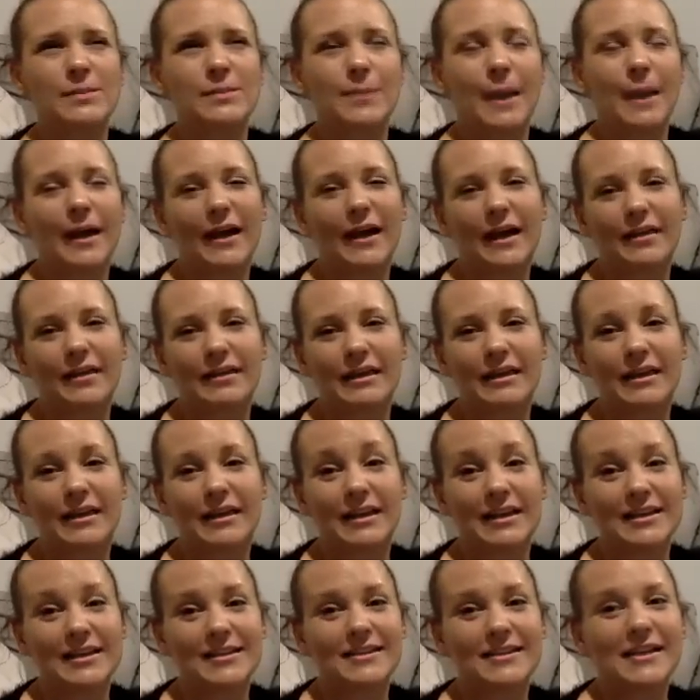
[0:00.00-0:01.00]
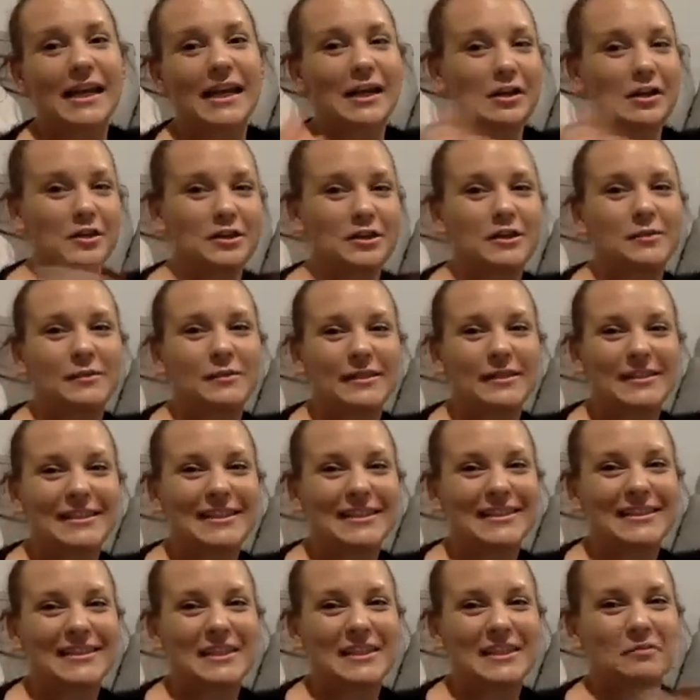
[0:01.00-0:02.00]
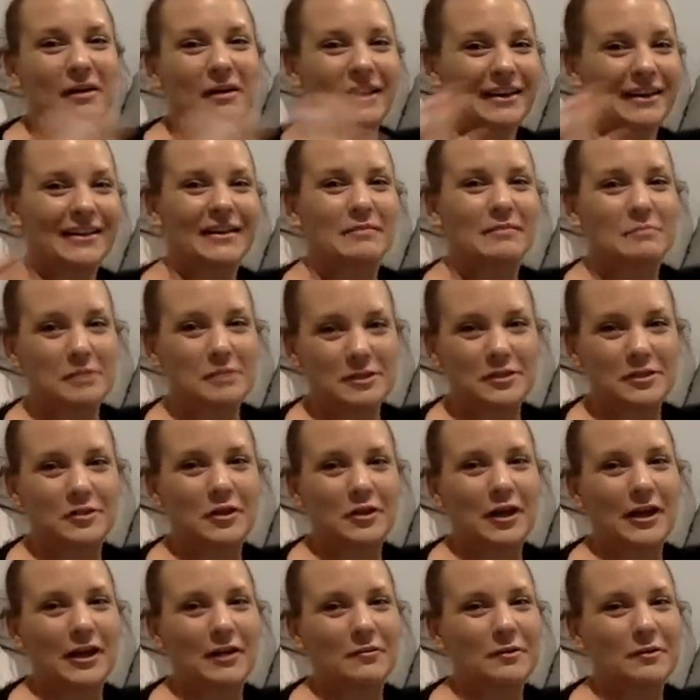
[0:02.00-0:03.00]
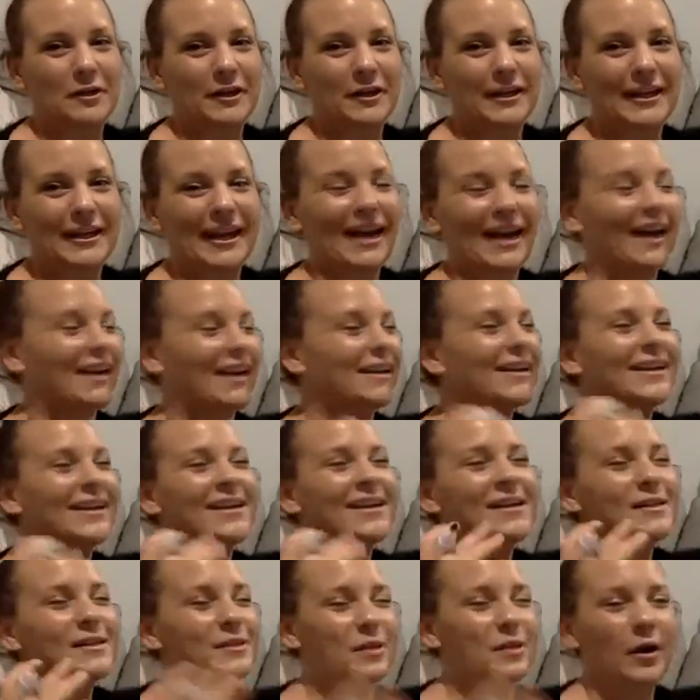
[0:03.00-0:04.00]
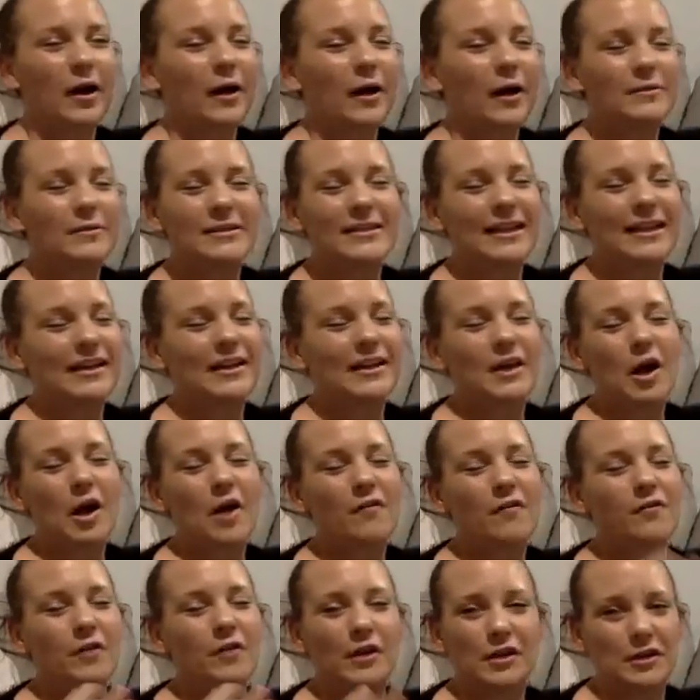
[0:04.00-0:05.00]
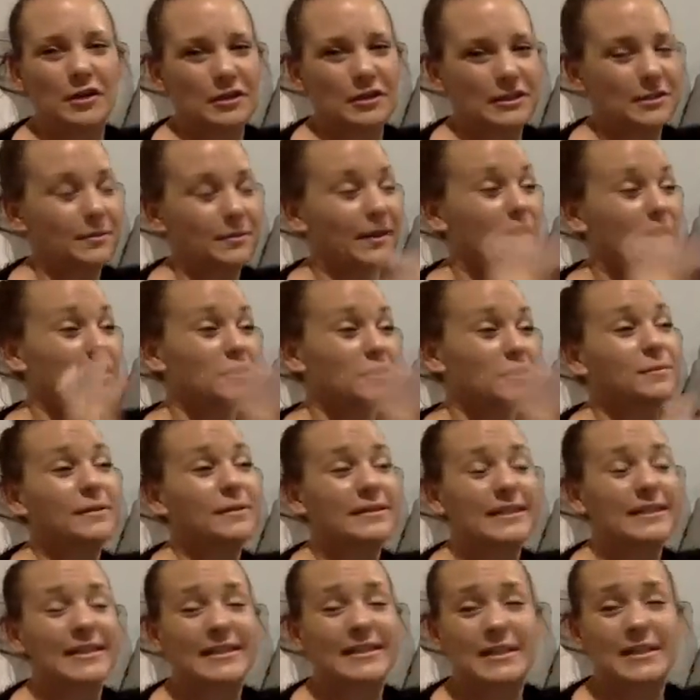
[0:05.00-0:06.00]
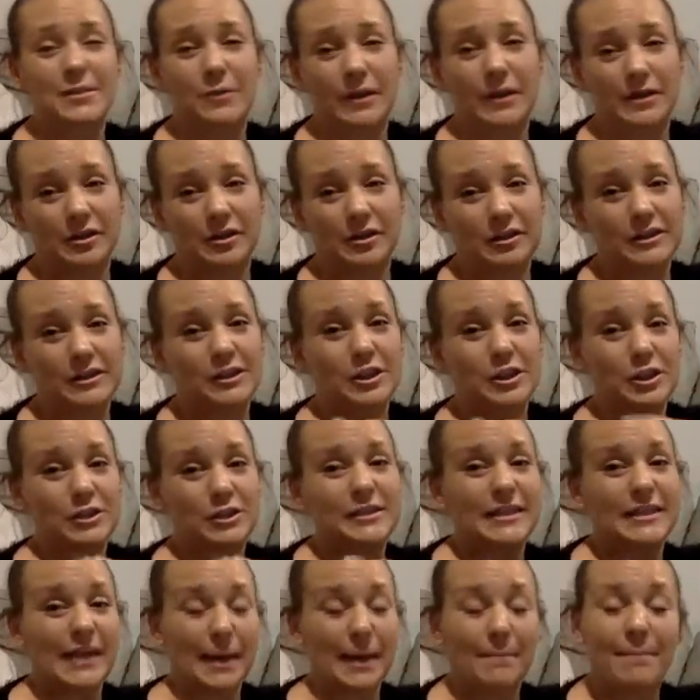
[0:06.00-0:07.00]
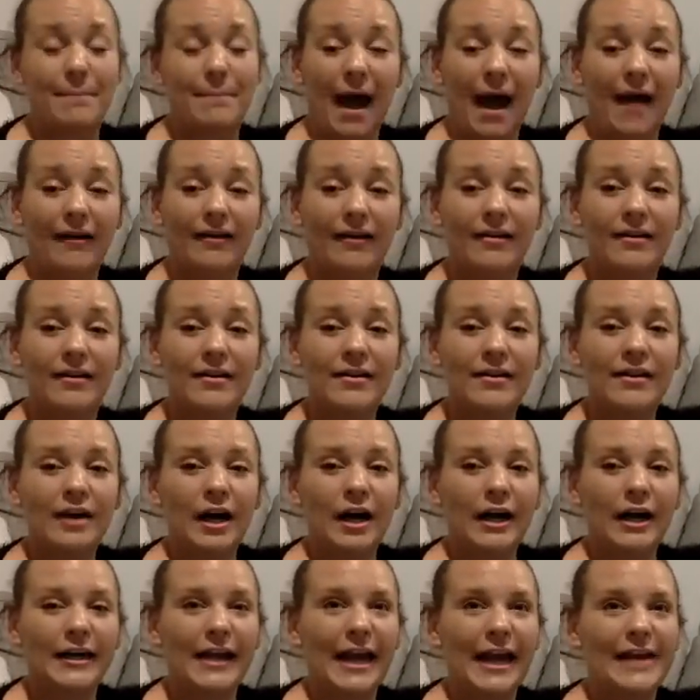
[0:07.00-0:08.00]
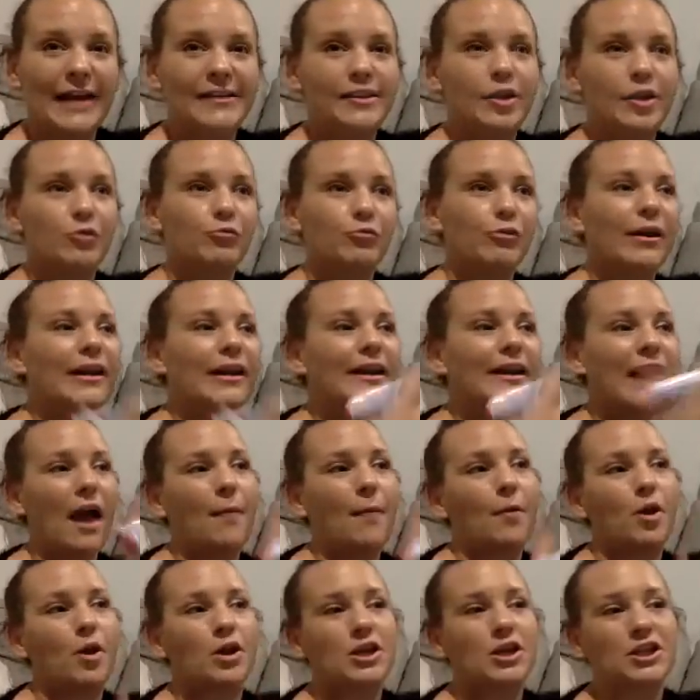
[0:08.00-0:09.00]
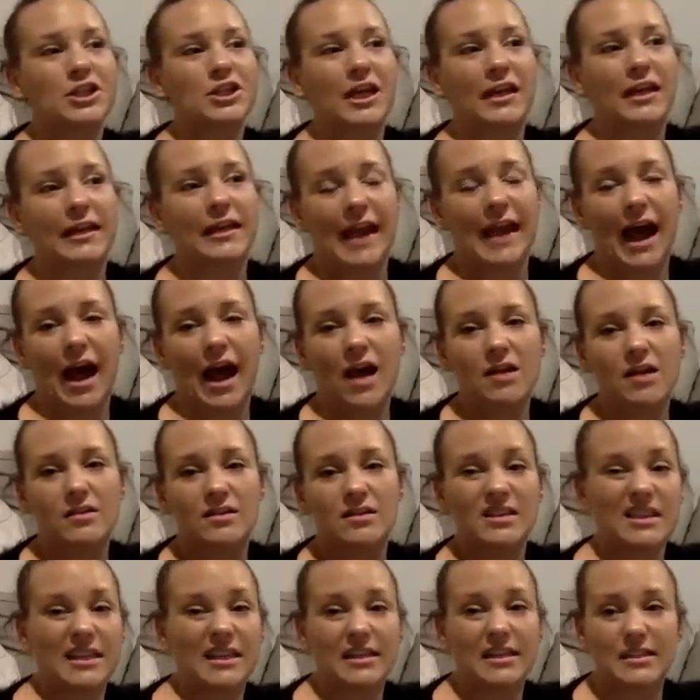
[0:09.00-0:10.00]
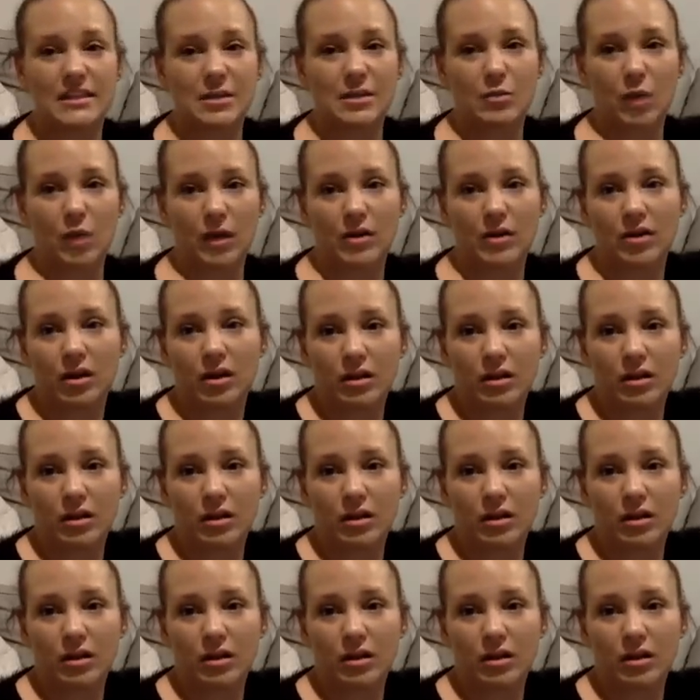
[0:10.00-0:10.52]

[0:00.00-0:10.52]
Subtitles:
back, I think it is. It used to be $61. I'm just trying to work it out. So I'm just going to go off what it used to be. It used to be $61 you used to get back. Okay, so really I'm only shelling out $61